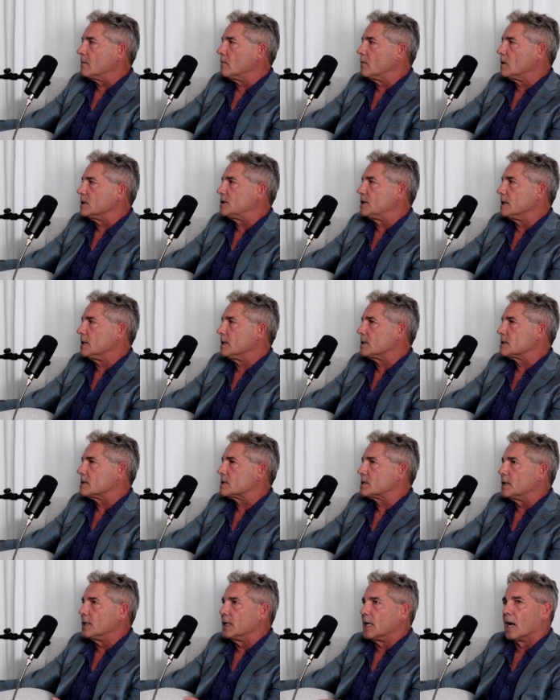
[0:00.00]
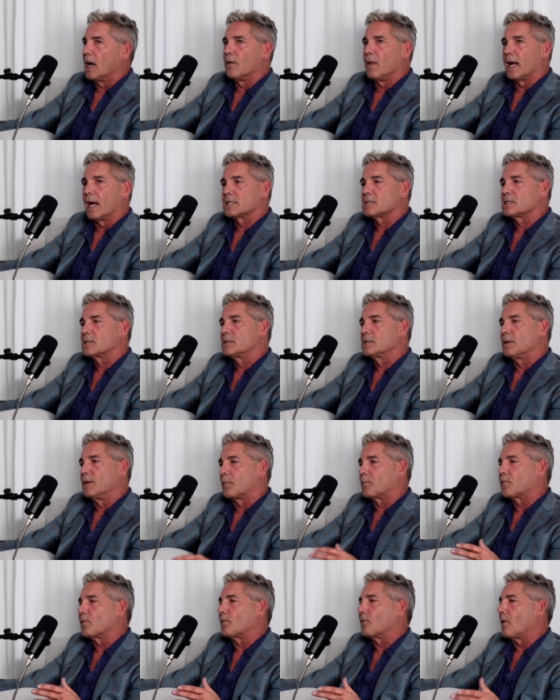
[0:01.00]
Which is, you know, that's the
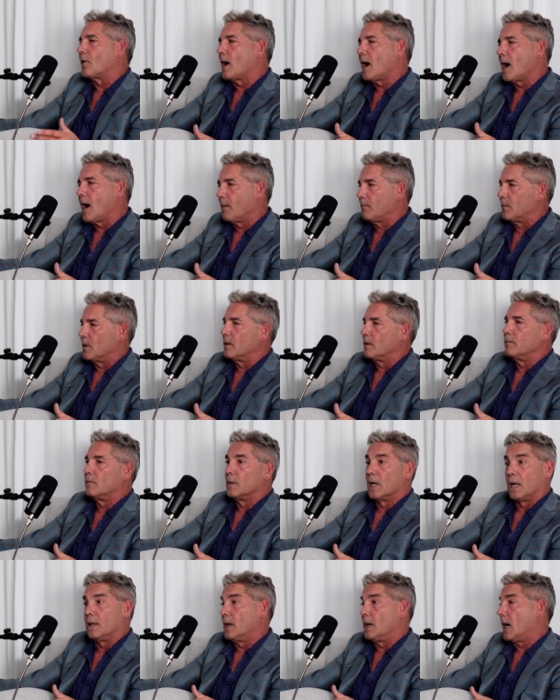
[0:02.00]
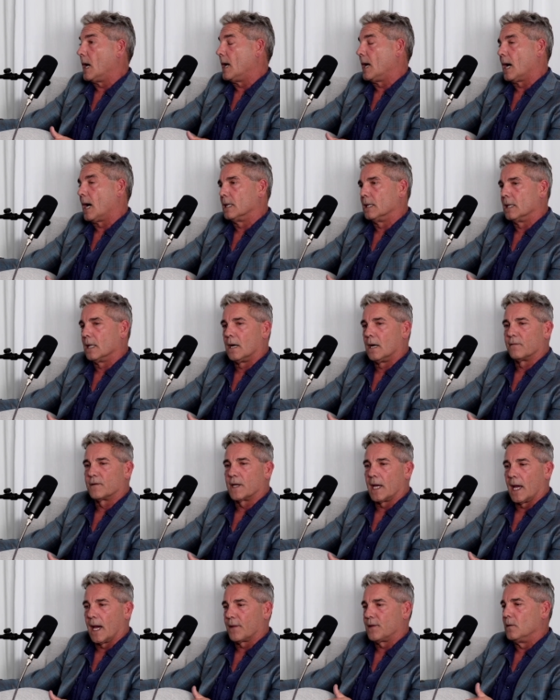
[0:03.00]
problem. And I love
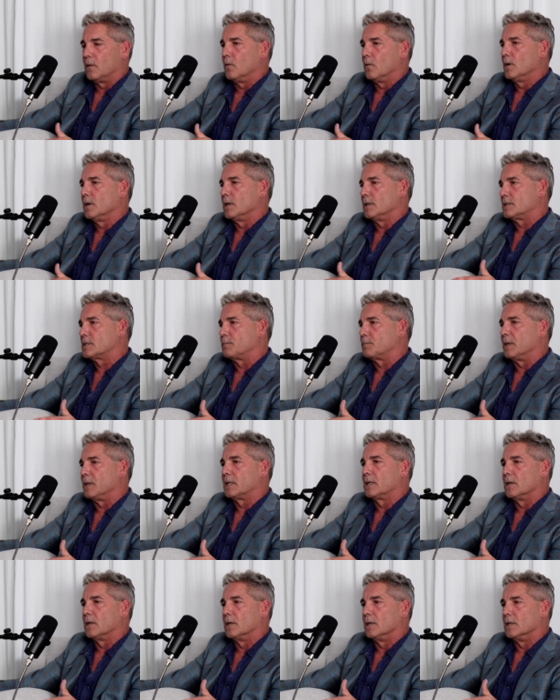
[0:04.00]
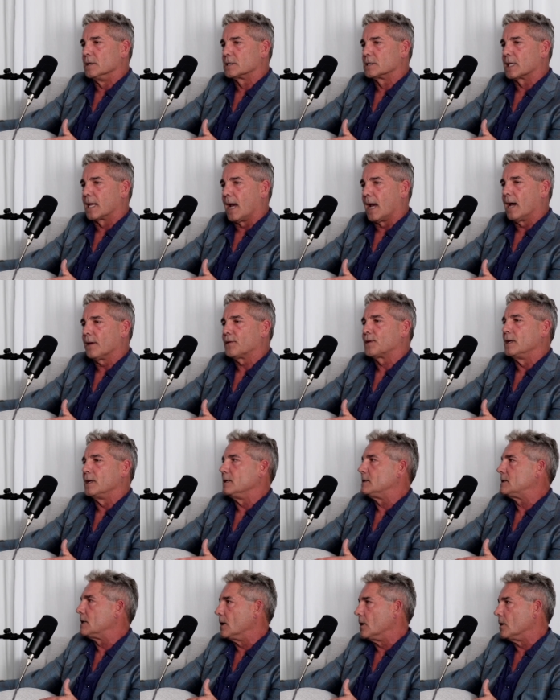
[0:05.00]
Kathy Woods, because Kathy
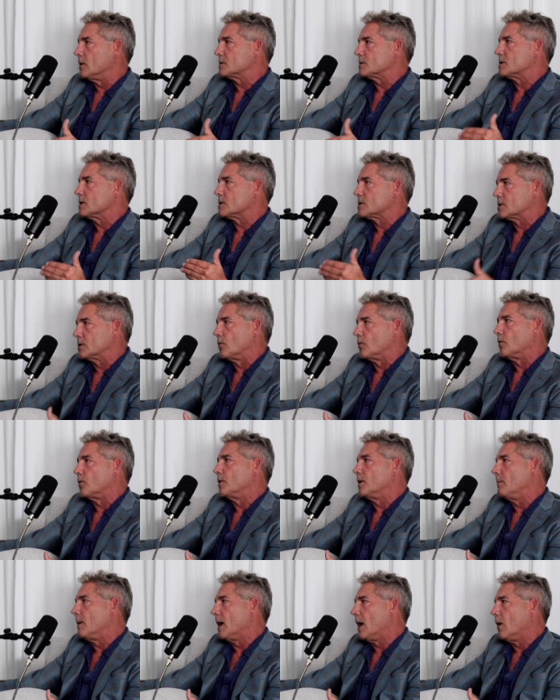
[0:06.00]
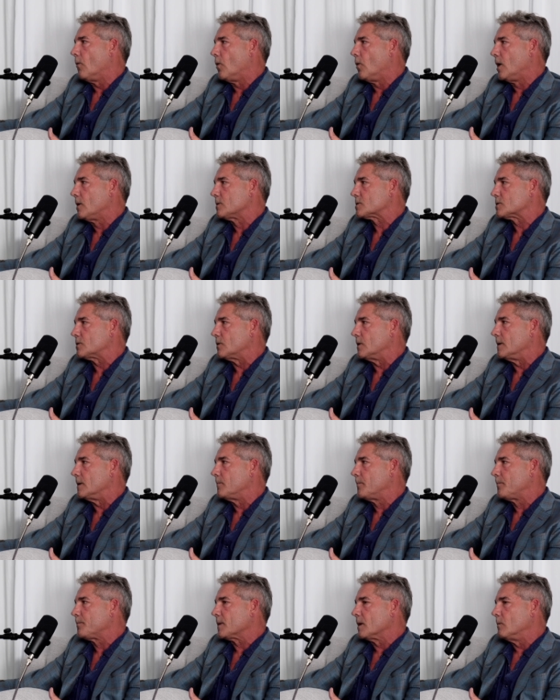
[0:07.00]
tells a story about Wall Street,
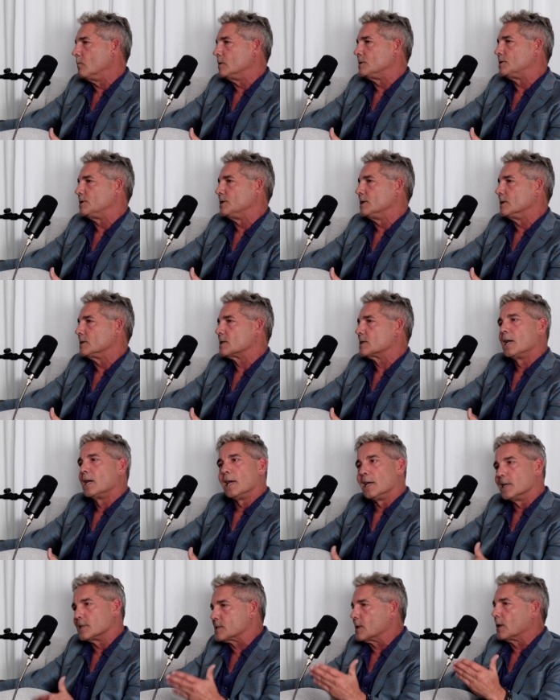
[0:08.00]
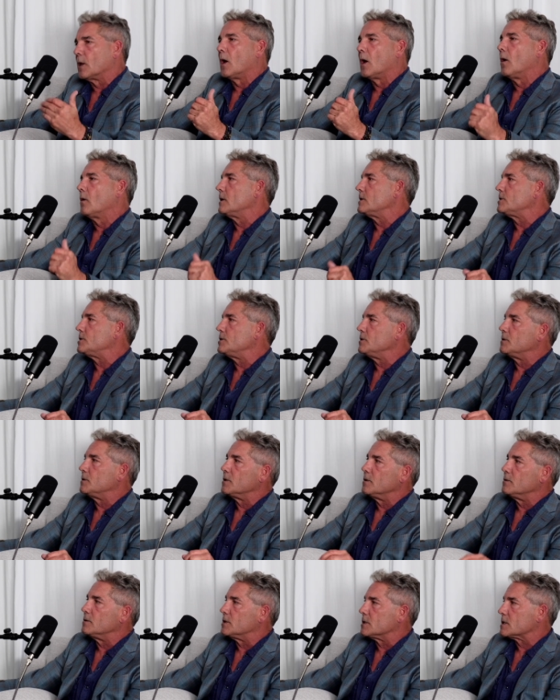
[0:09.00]
which is, as long as you
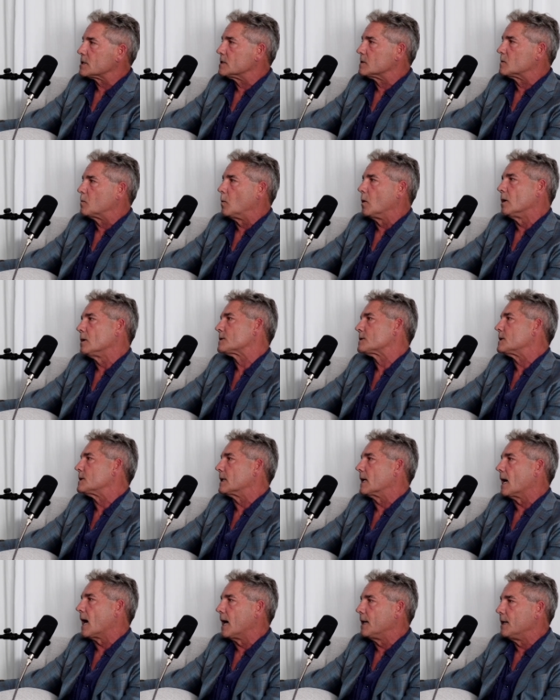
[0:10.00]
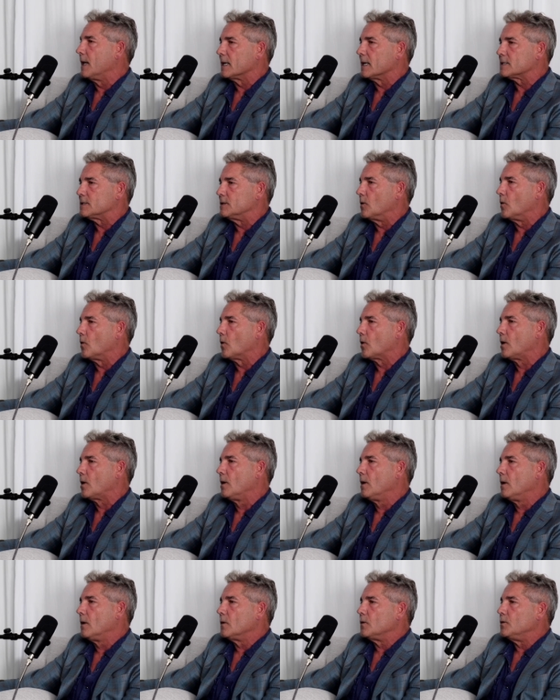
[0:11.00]
do just as well as the guy next door,
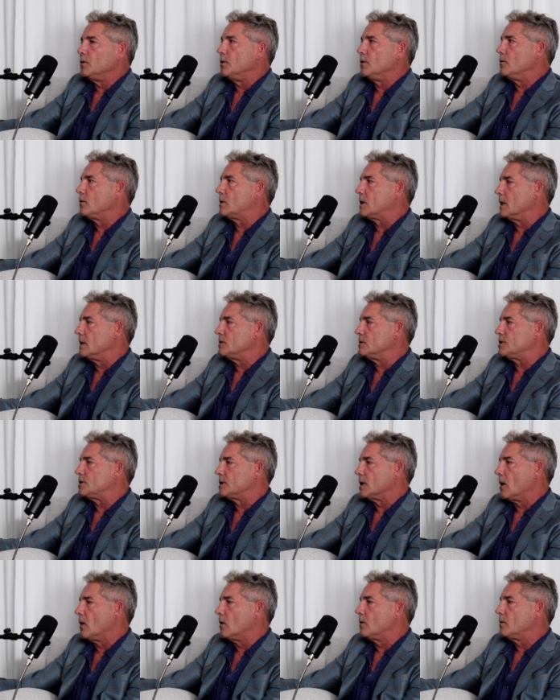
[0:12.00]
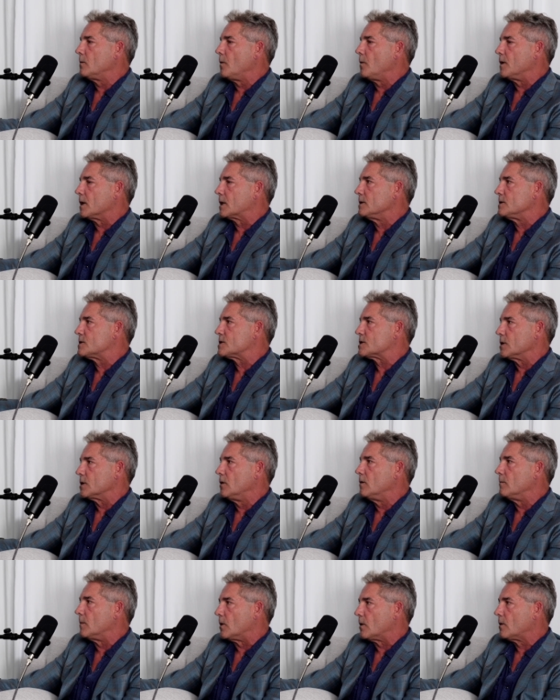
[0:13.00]
you can show the
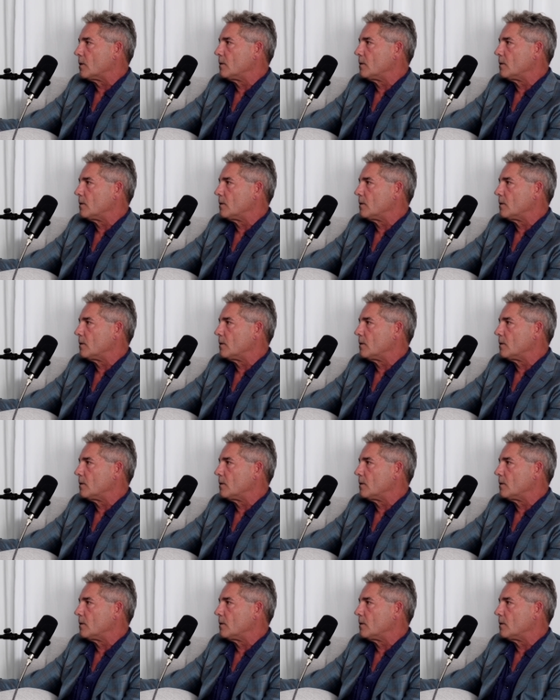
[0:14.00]
consumer